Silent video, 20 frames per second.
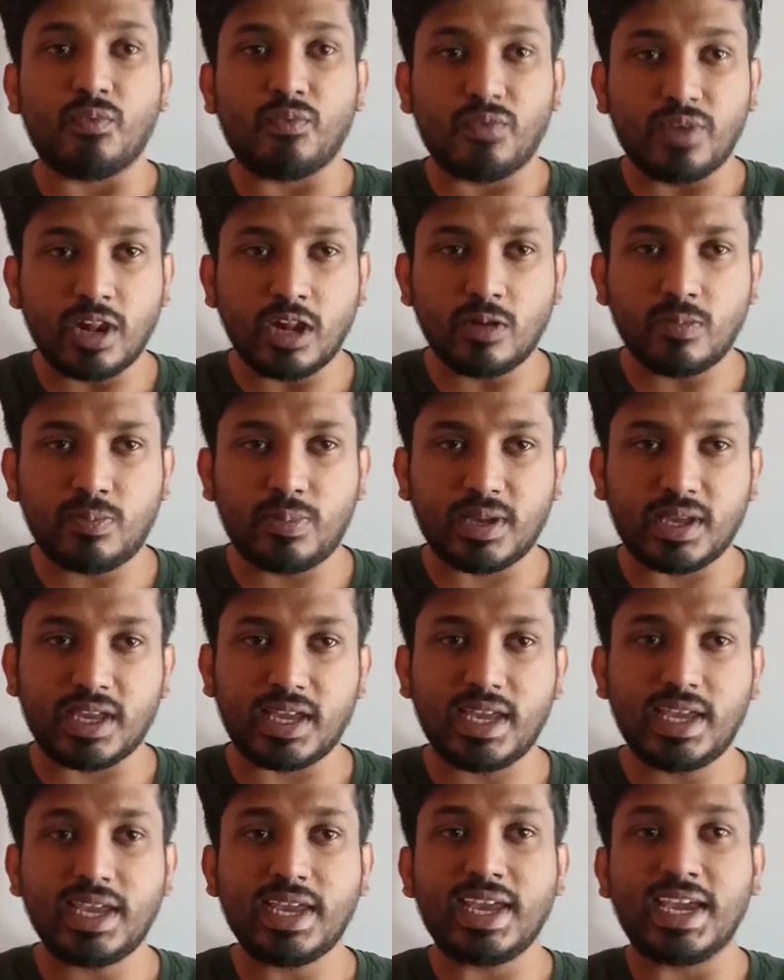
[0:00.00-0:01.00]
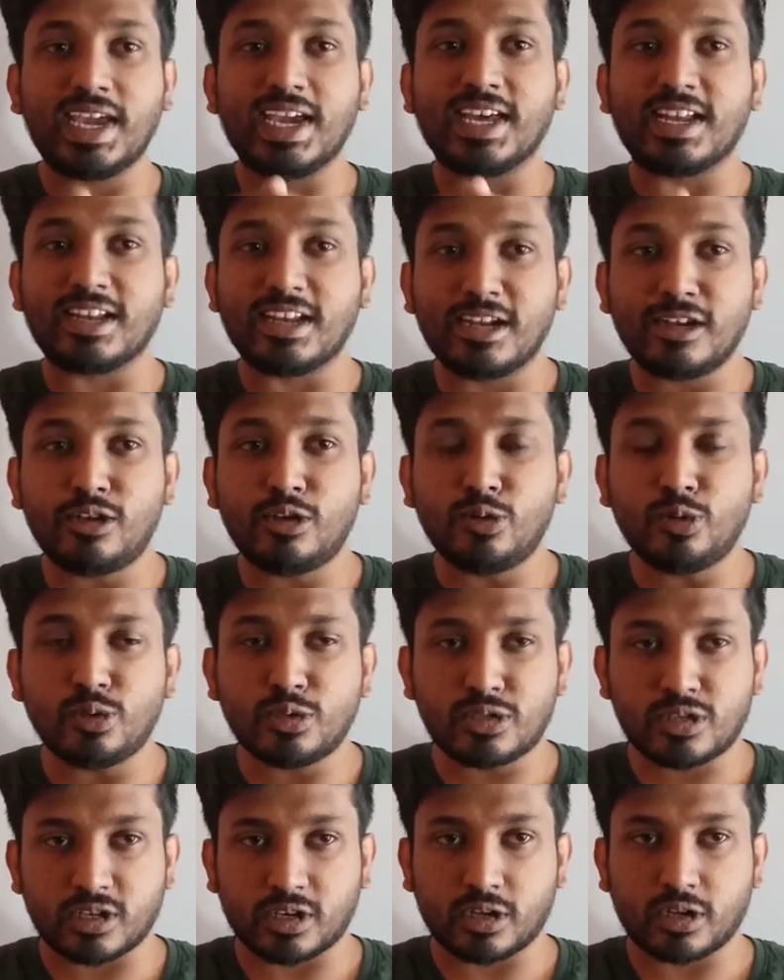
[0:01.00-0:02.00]
will be
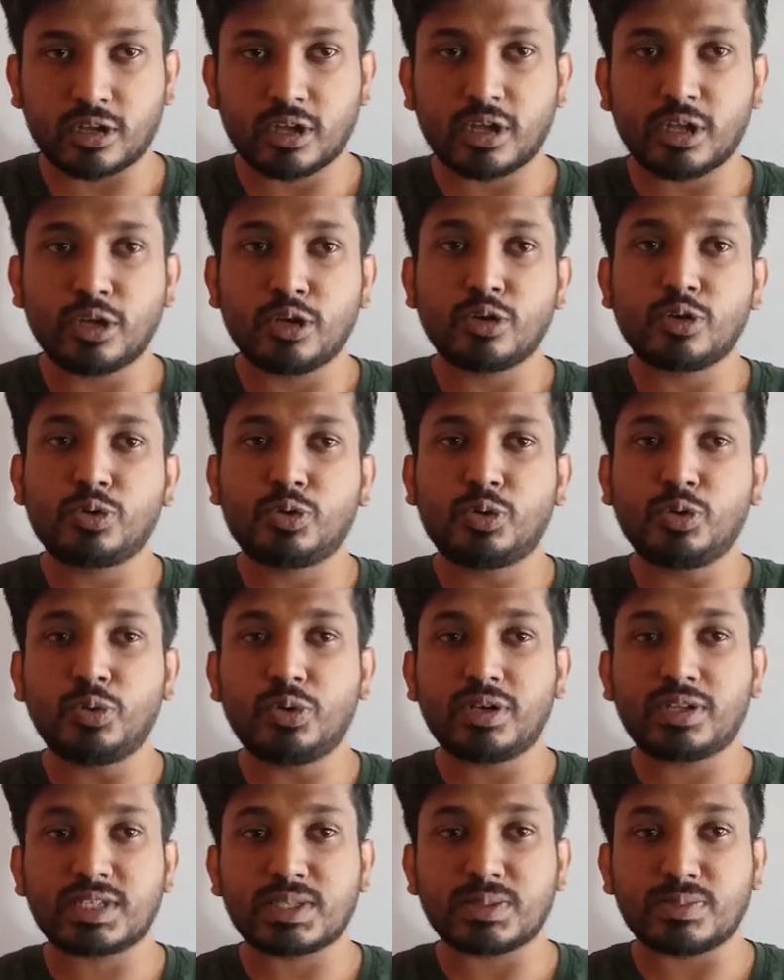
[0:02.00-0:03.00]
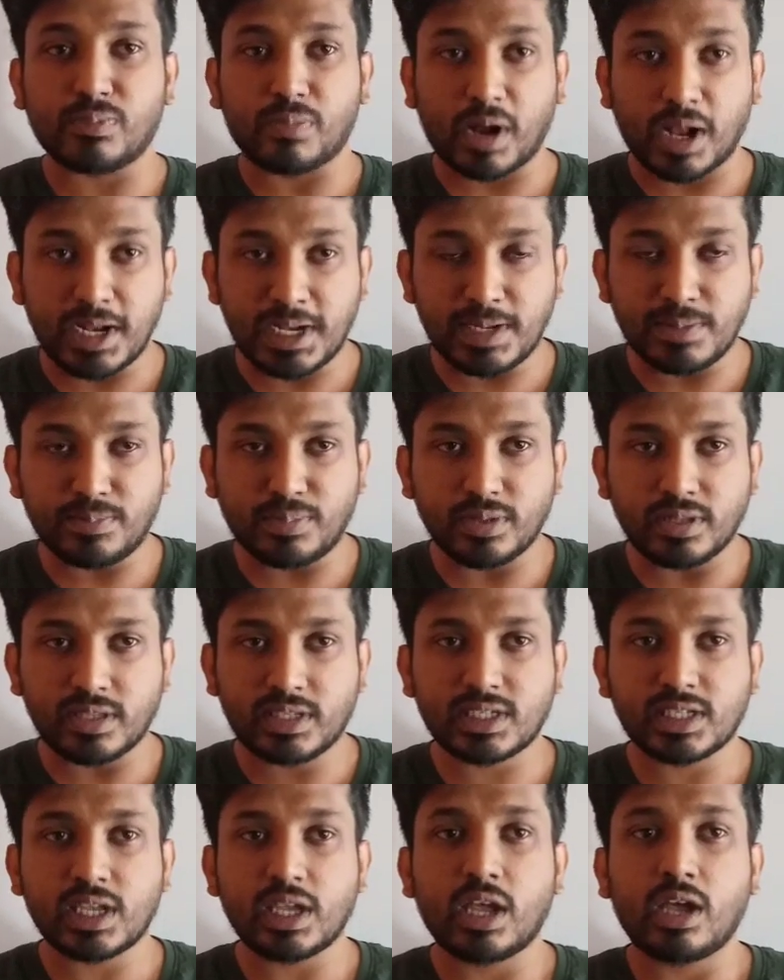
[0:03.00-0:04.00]
reduced to its
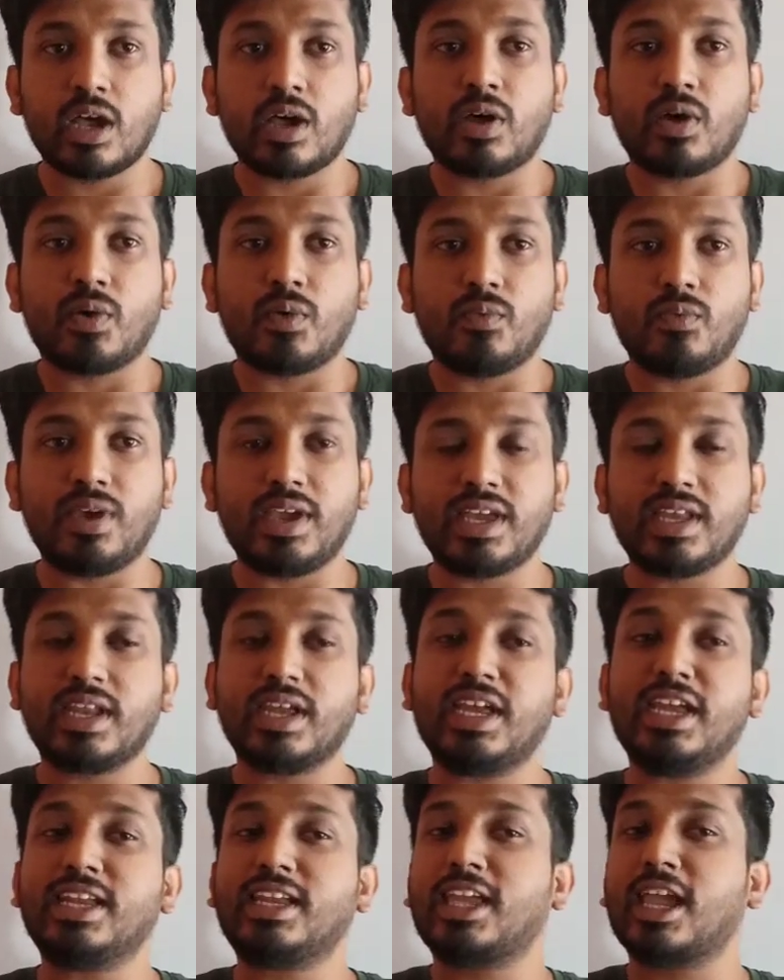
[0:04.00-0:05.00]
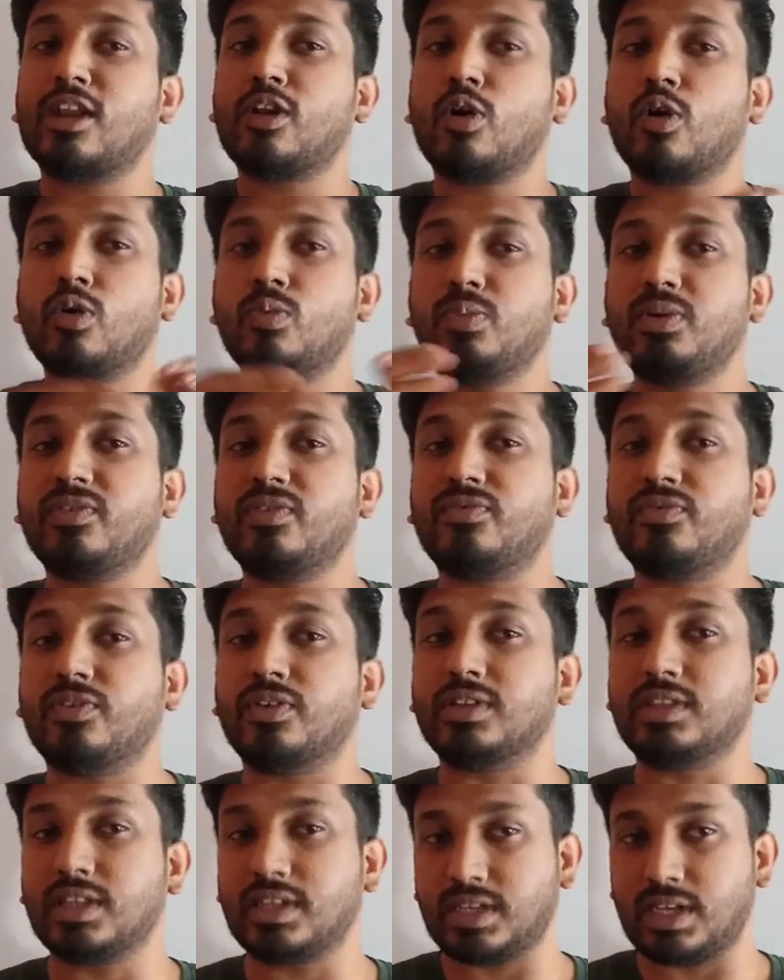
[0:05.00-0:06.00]
multiples where it cannot be
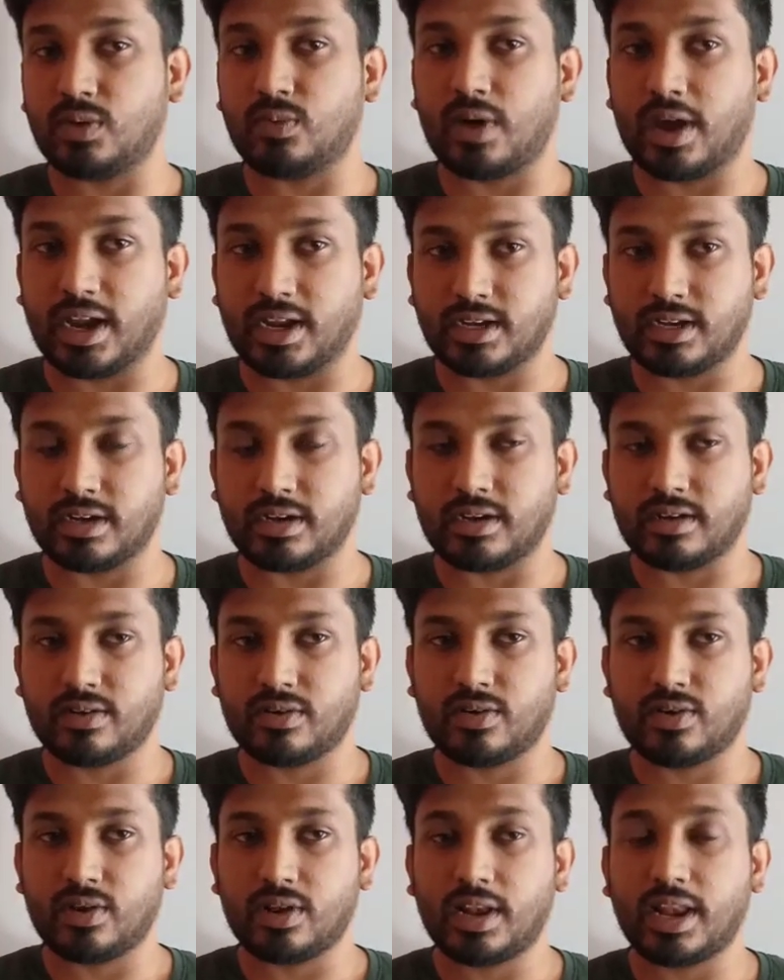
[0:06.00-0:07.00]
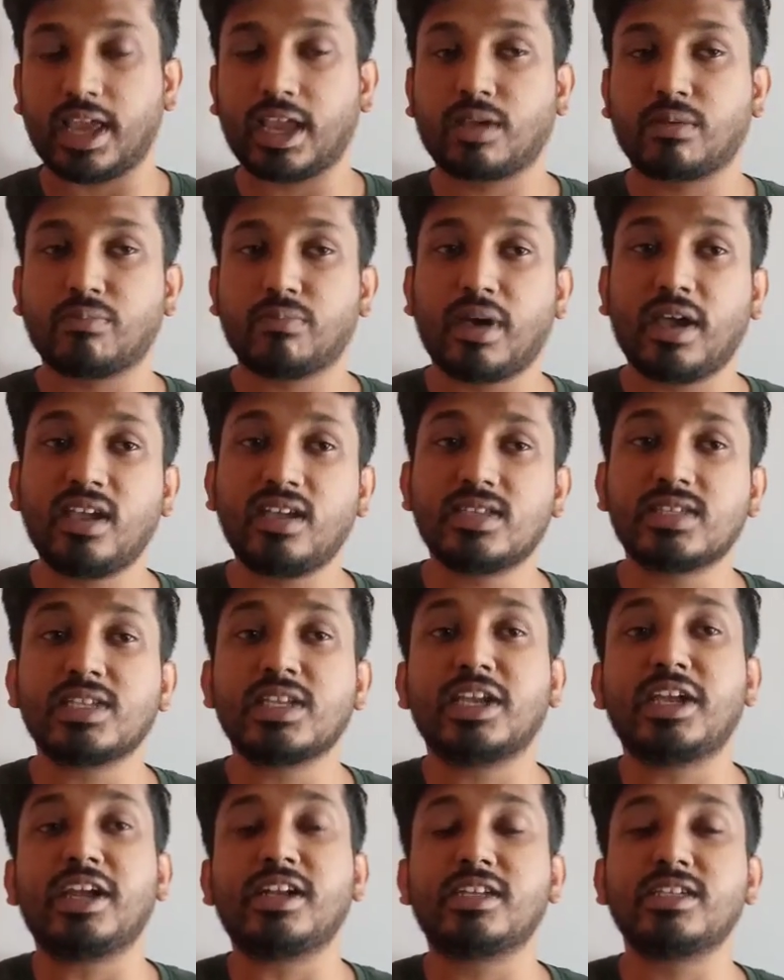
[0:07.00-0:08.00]
further divided. Likewise,
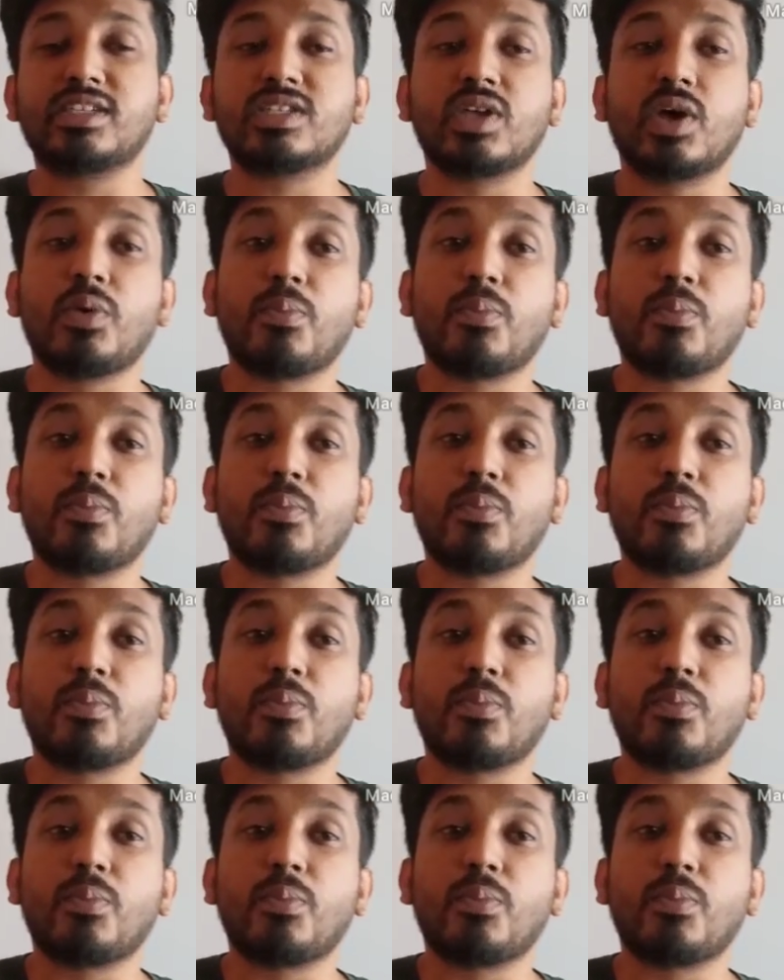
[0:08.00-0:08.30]
it is